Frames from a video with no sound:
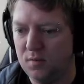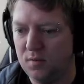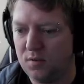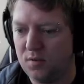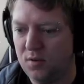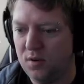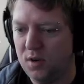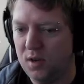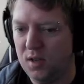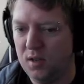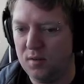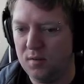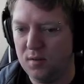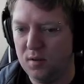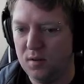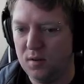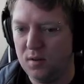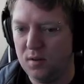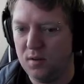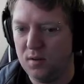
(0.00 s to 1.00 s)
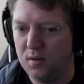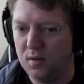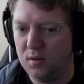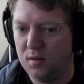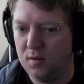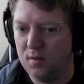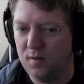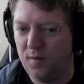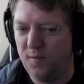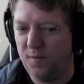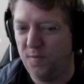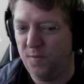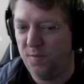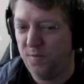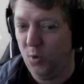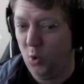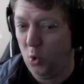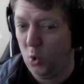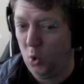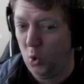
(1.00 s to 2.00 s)
3,
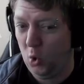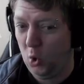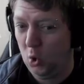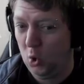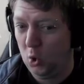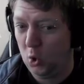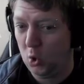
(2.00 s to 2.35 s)
4.